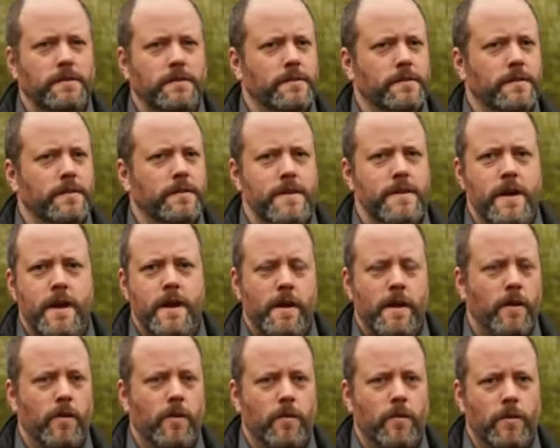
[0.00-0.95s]

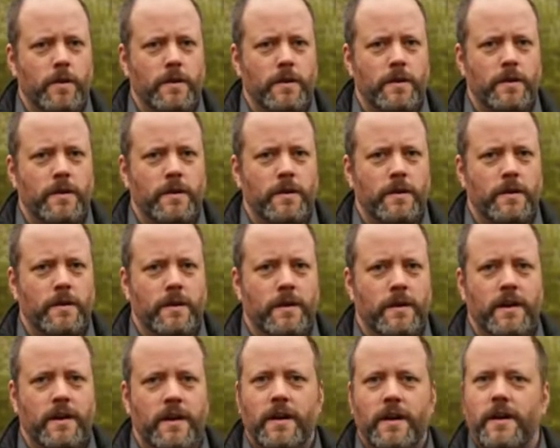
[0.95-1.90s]
No.
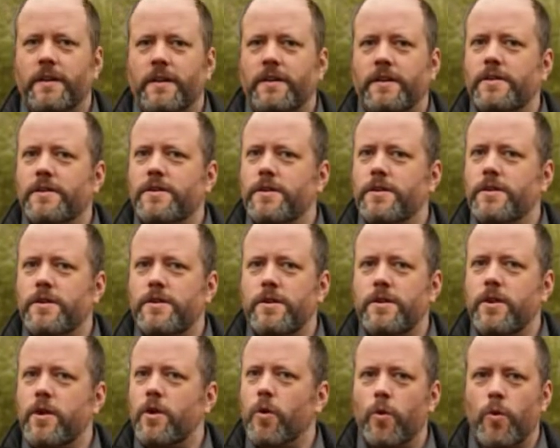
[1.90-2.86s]

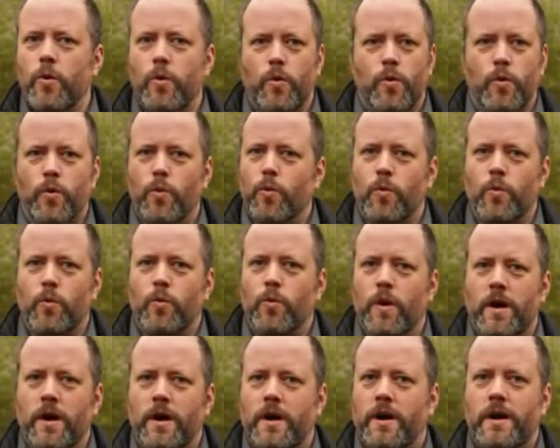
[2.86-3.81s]

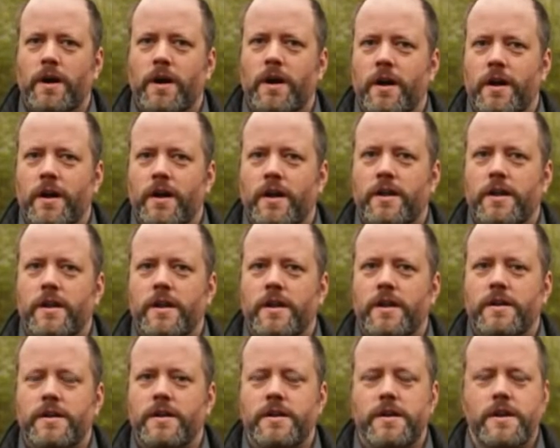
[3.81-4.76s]
No.
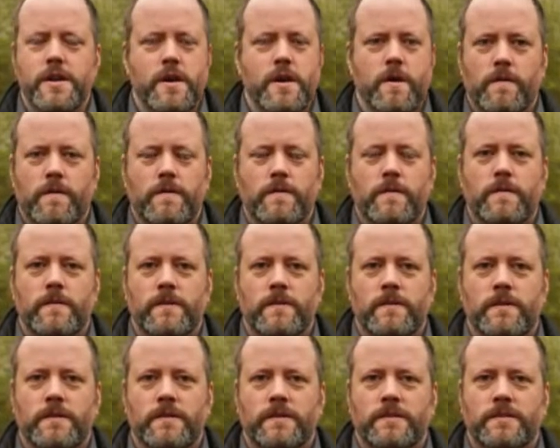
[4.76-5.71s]
No.
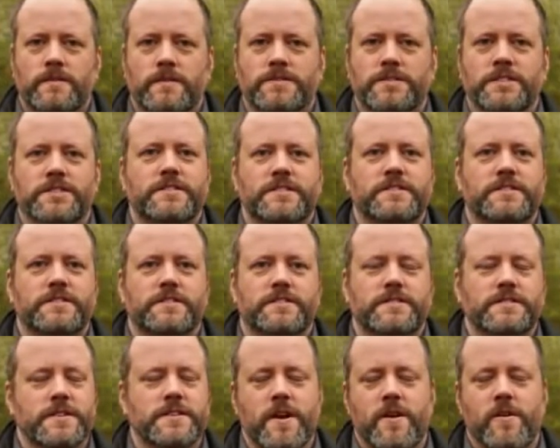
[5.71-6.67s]
Just
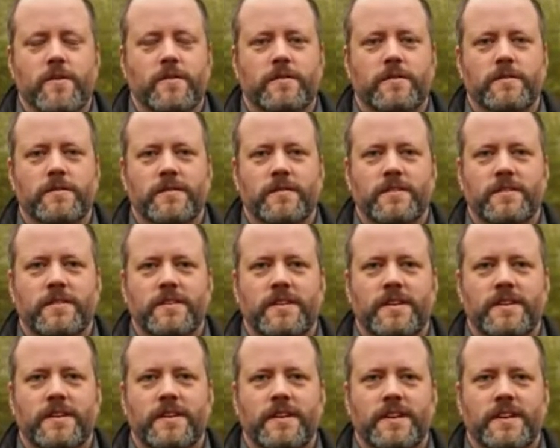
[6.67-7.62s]
no.
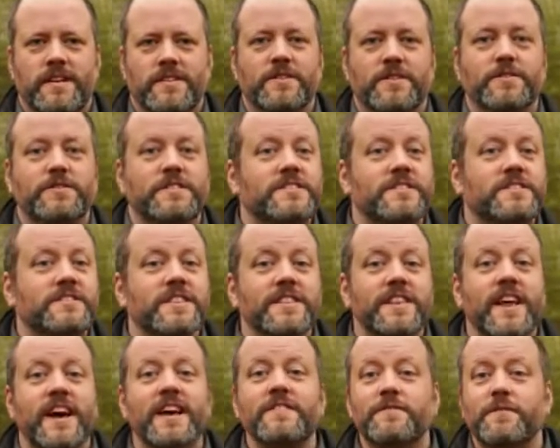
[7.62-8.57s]
There's this
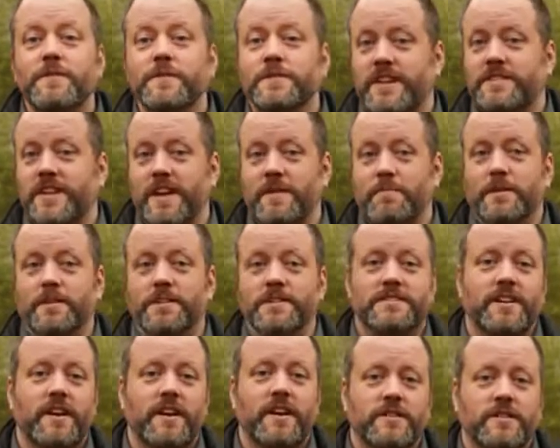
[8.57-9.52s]
delightful staple in
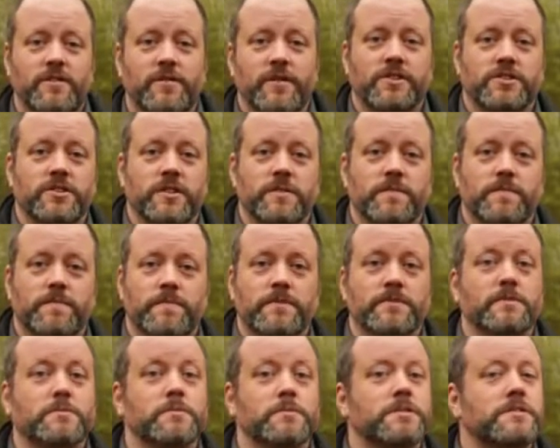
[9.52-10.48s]
science fiction.
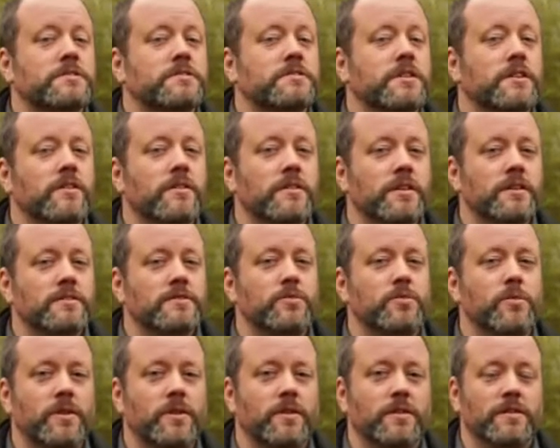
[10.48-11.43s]
There's a mysterious
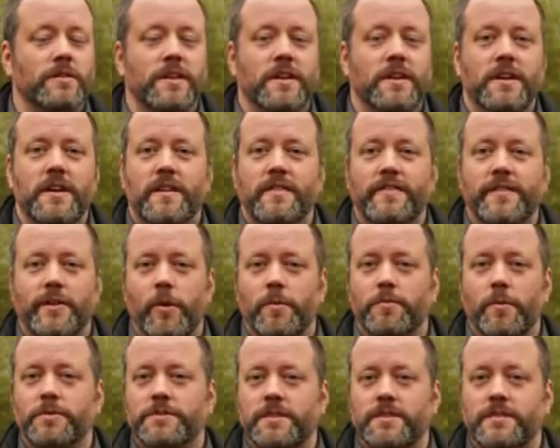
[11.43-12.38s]
world that
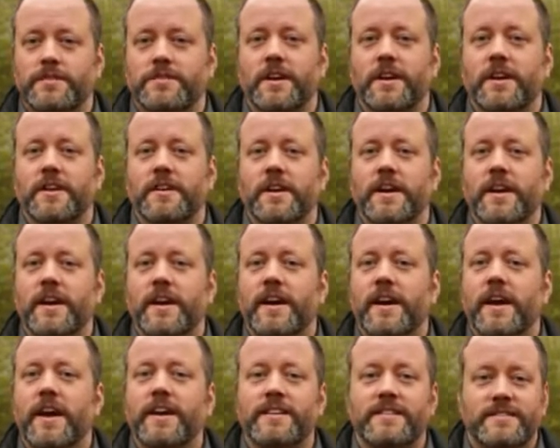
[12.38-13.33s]
orbits the sun
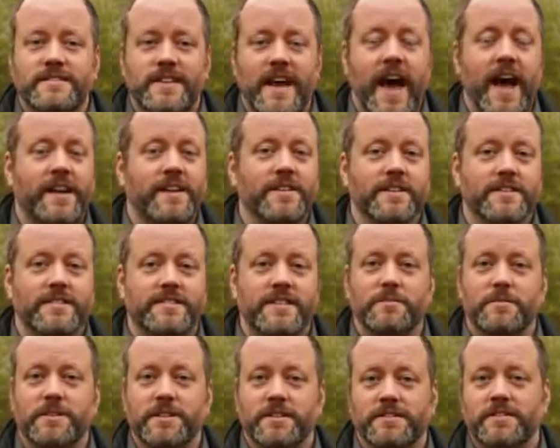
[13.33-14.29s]
exactly the
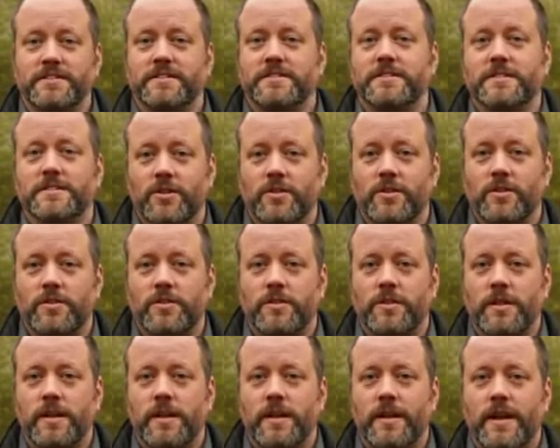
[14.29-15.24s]
same distance as
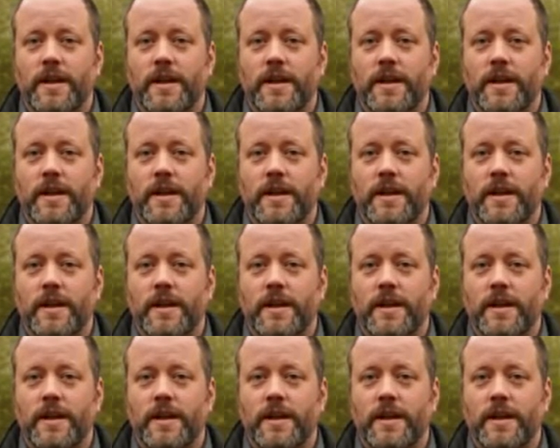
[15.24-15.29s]
Earth,